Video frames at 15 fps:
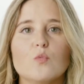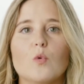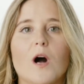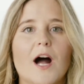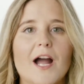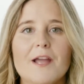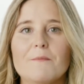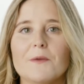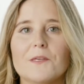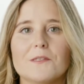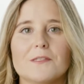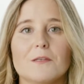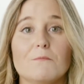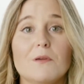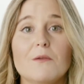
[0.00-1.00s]
Why?
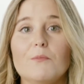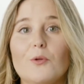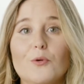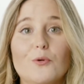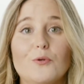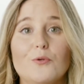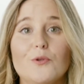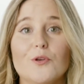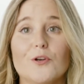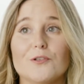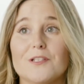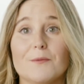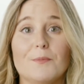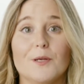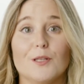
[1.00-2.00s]
Because the people who you're
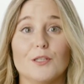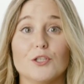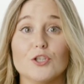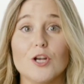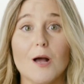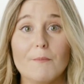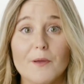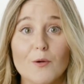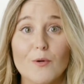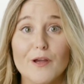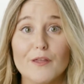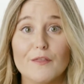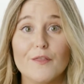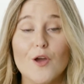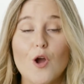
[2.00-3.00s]
typically shopping
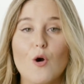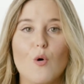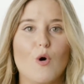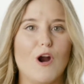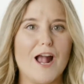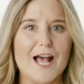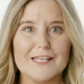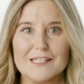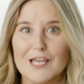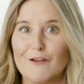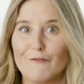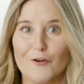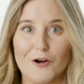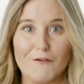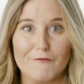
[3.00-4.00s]
with or asking
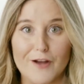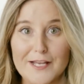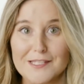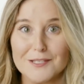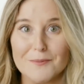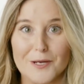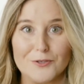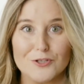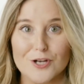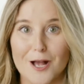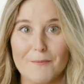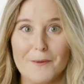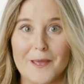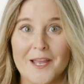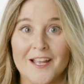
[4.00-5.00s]
for advice about
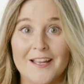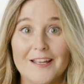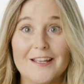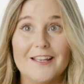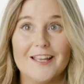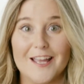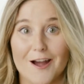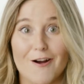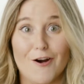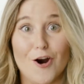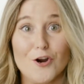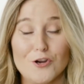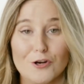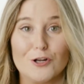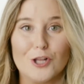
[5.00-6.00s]
shopping are
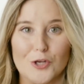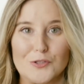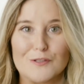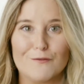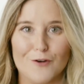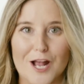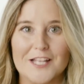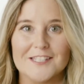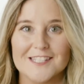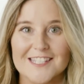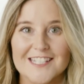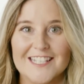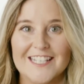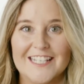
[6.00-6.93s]
your close friends.